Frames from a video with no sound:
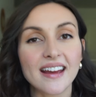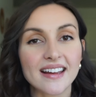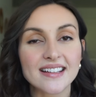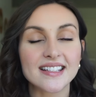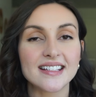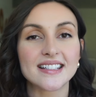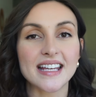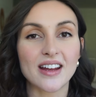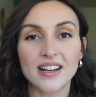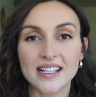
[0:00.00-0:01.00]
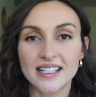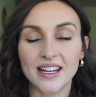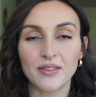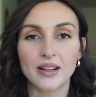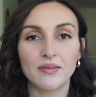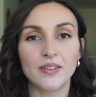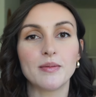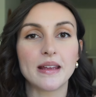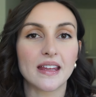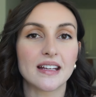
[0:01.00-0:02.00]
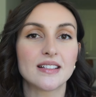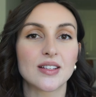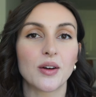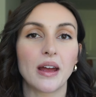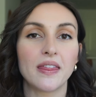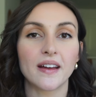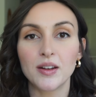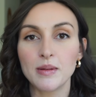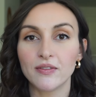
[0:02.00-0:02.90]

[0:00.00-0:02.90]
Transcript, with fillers: Hey guys, it's Saturday today when I'm filming this, so I thought it'd be